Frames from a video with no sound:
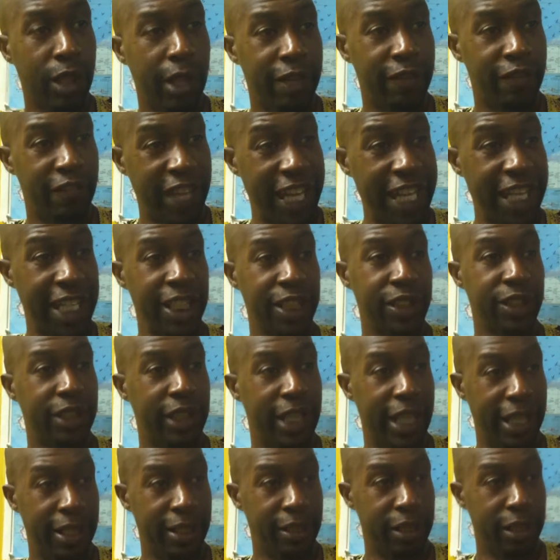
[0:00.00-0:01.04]
advantage
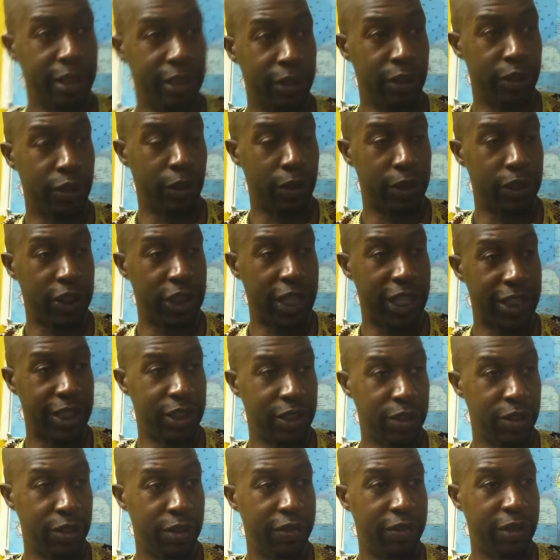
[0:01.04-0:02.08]
that the George
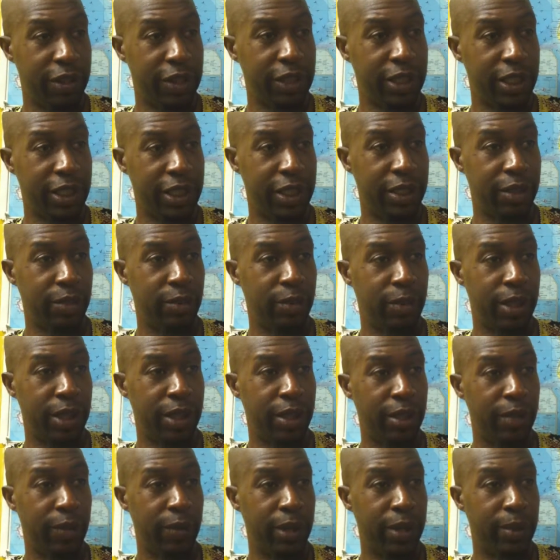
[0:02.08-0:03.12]
Jackson University
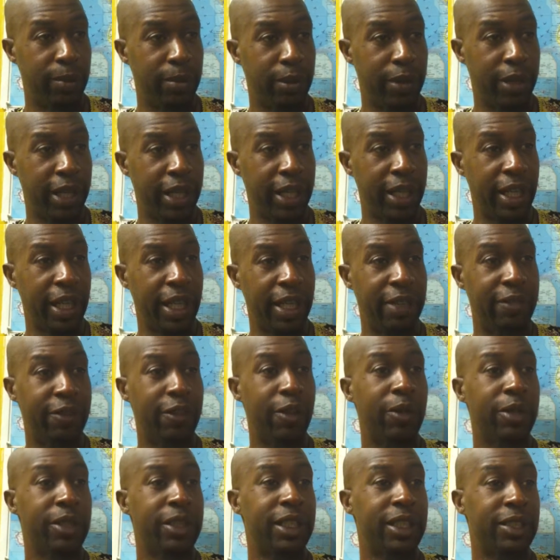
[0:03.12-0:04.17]
will bring. And of
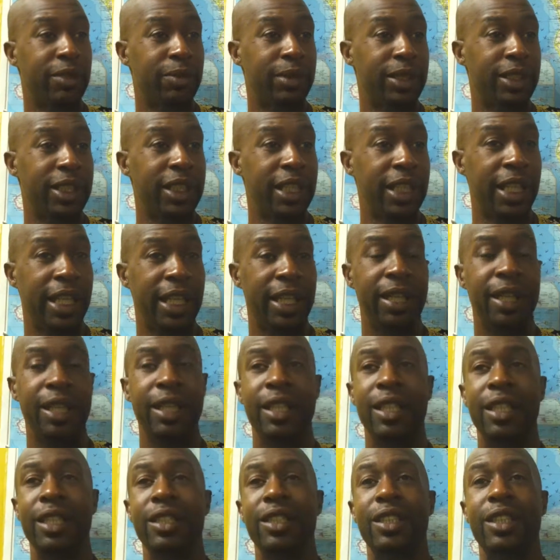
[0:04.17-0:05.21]
course, as we said,
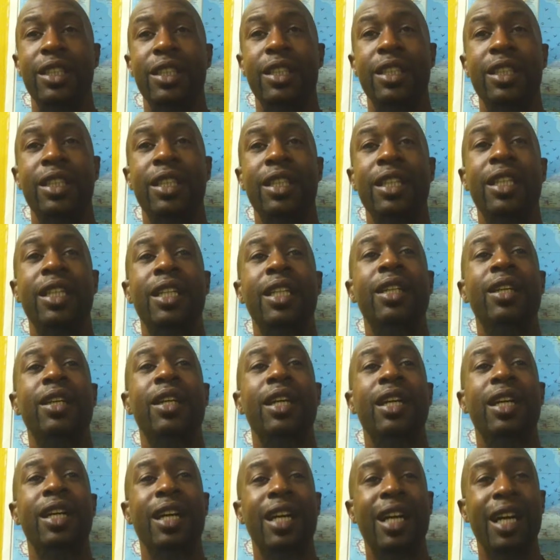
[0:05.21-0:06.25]
to
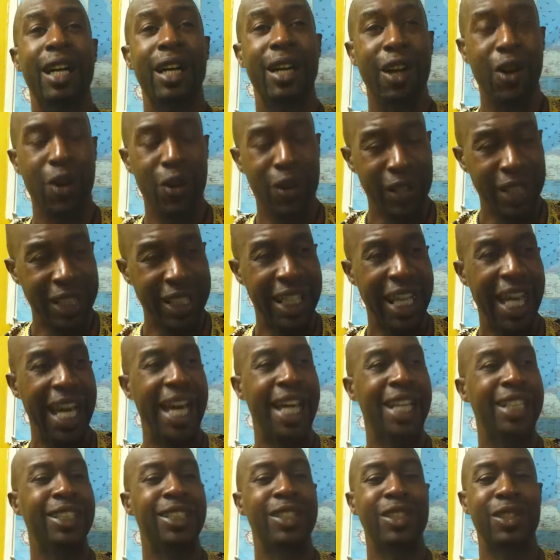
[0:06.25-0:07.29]

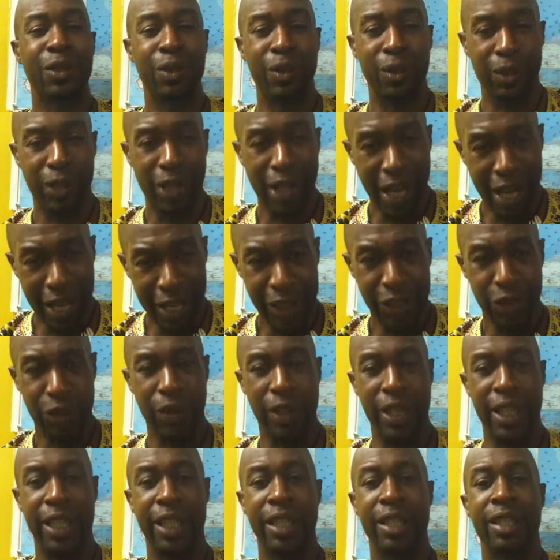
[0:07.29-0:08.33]
organize the
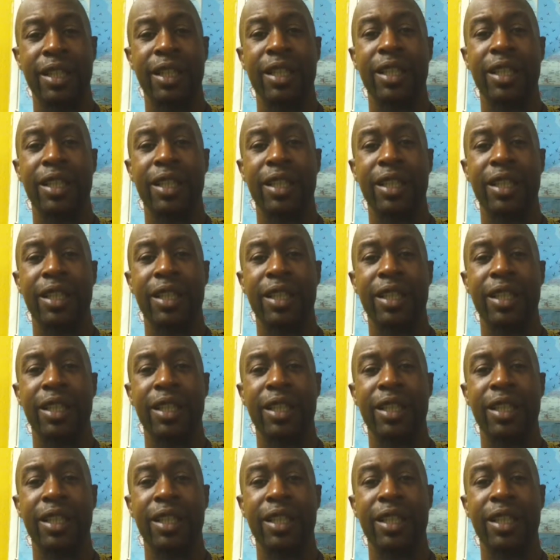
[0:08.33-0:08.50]
cadre